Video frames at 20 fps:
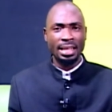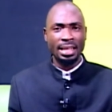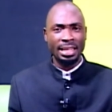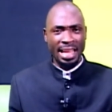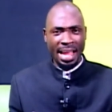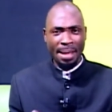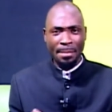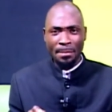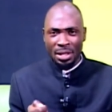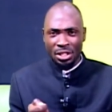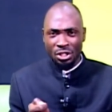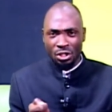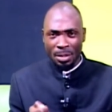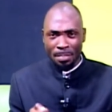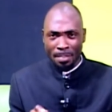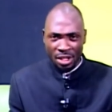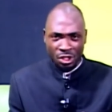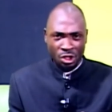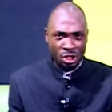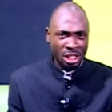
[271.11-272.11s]
The
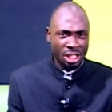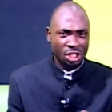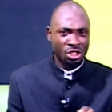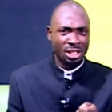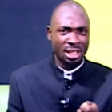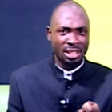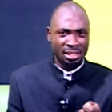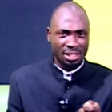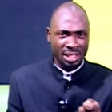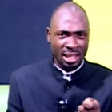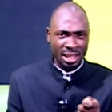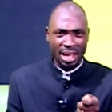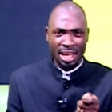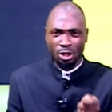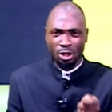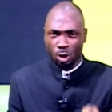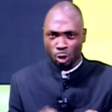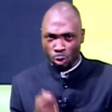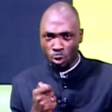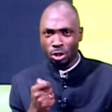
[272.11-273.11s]
magicians and
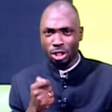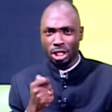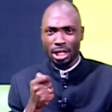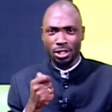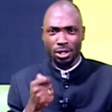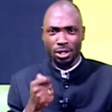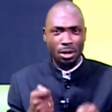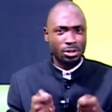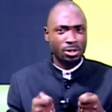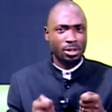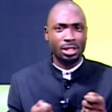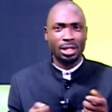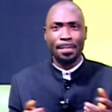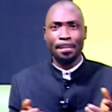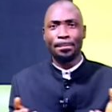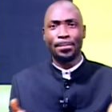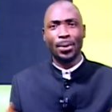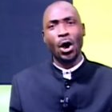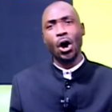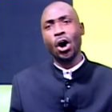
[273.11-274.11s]
astrologers also
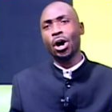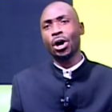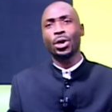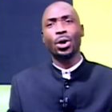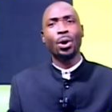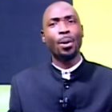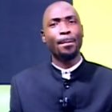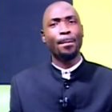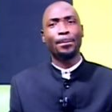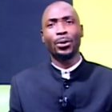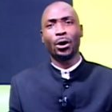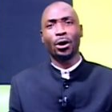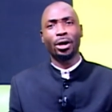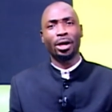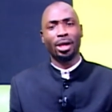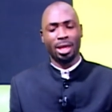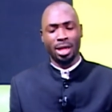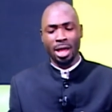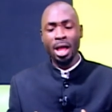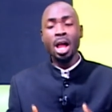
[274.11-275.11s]
said, "Boy, oh
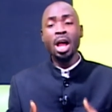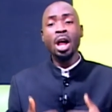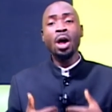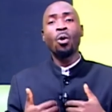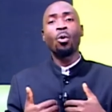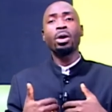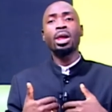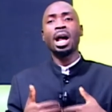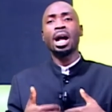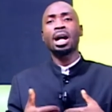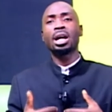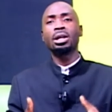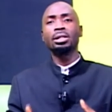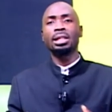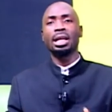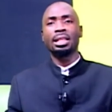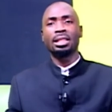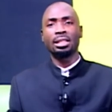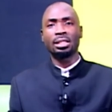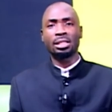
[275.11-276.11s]
boy, we are
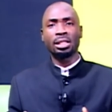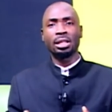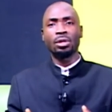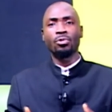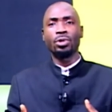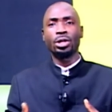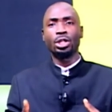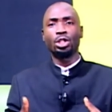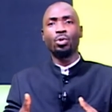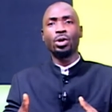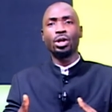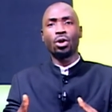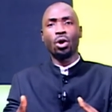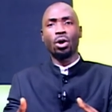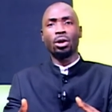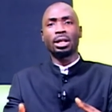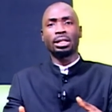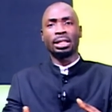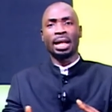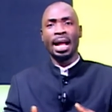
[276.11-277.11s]
good at this thing. We do it
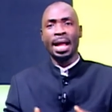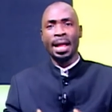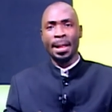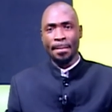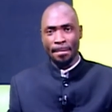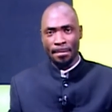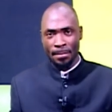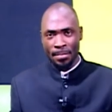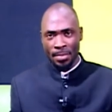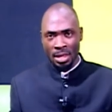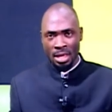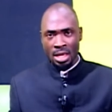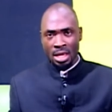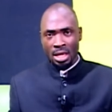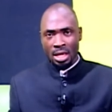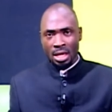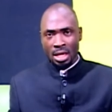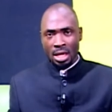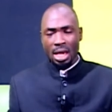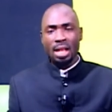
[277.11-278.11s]
all the time."
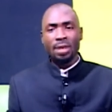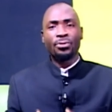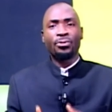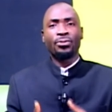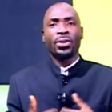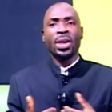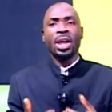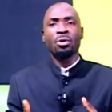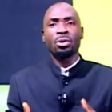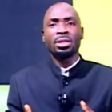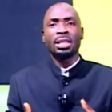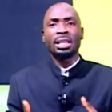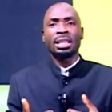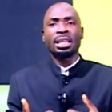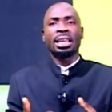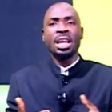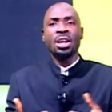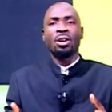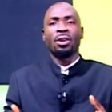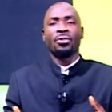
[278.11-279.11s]
And Pharaoh, the
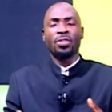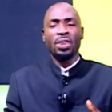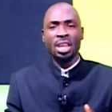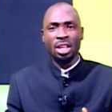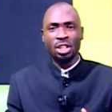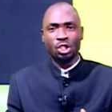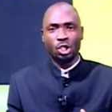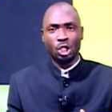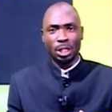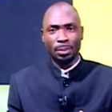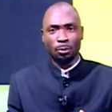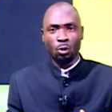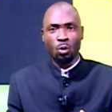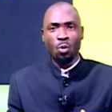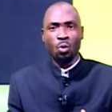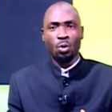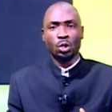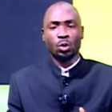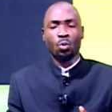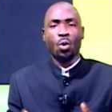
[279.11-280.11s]
king of Egypt,
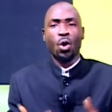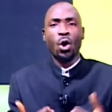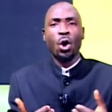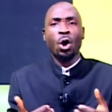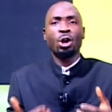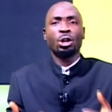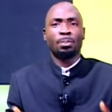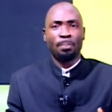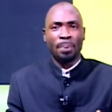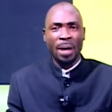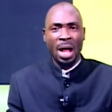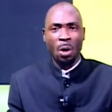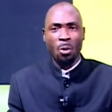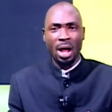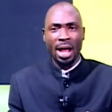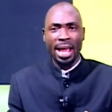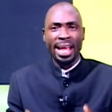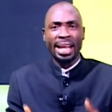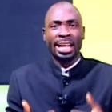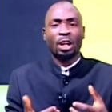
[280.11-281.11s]
who was world
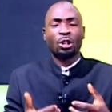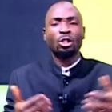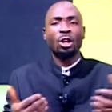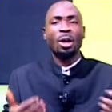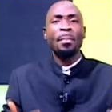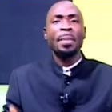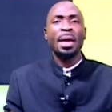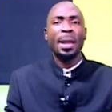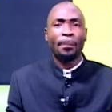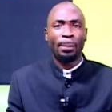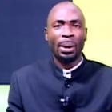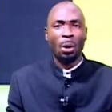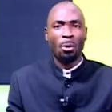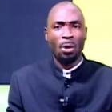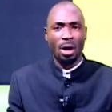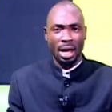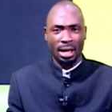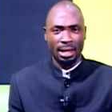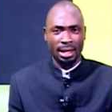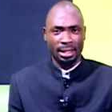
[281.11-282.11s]
power, economic
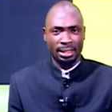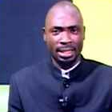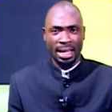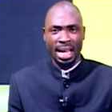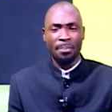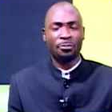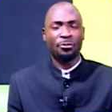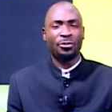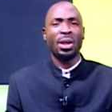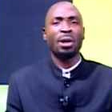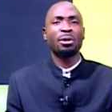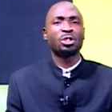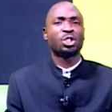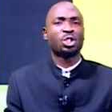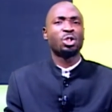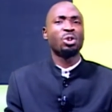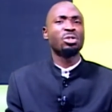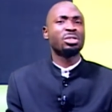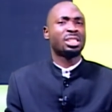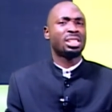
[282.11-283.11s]
power at that time, felt
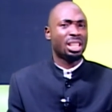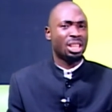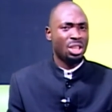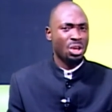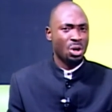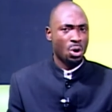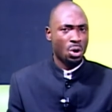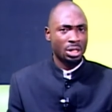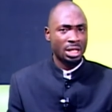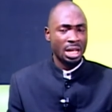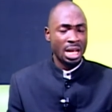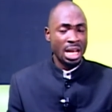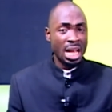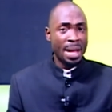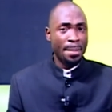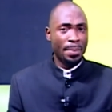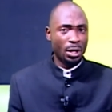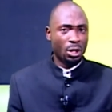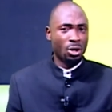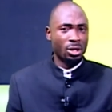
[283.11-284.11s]
so secured
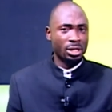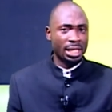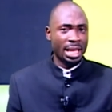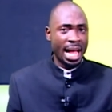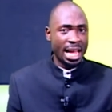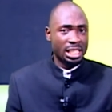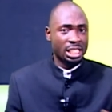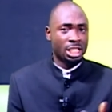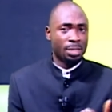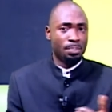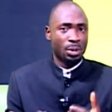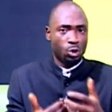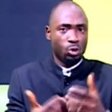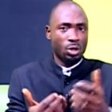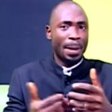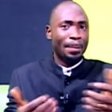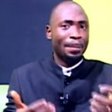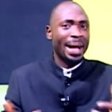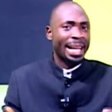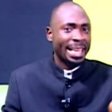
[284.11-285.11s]
because he had
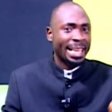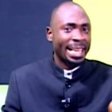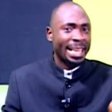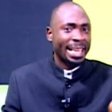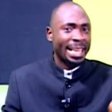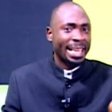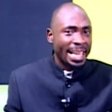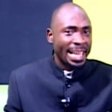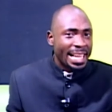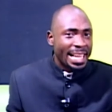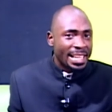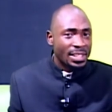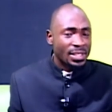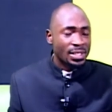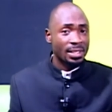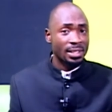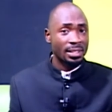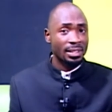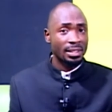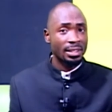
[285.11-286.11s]
spiritual backings.